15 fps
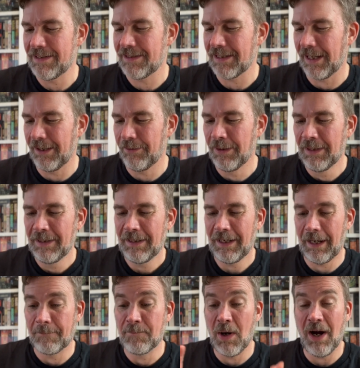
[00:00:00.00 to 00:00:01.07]
So
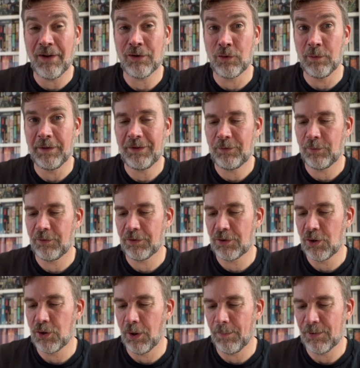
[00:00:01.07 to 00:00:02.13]
I thought this was a
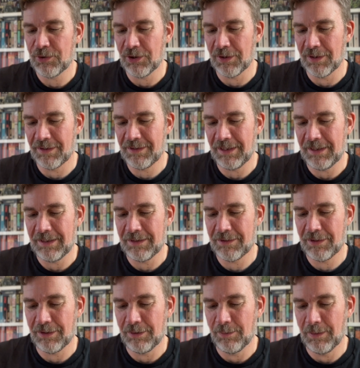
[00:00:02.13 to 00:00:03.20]
good opportunity
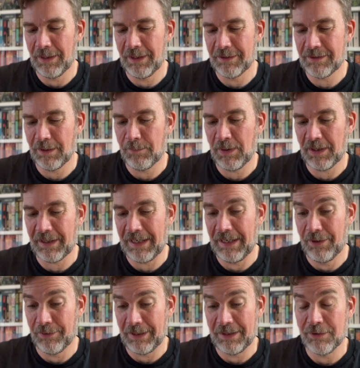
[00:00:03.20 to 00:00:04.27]
to pluck it
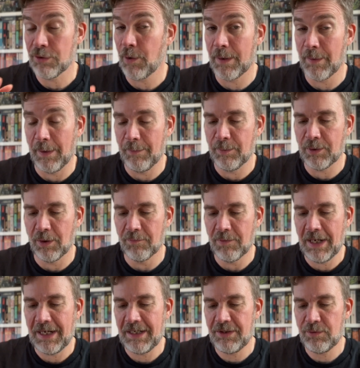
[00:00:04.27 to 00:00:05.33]
out again. So anyway, we've got
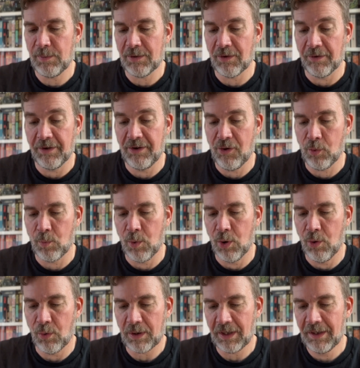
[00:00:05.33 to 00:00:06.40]
Rage, we've got The Long
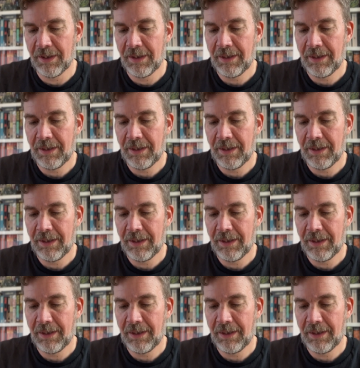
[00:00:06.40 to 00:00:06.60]
Walk,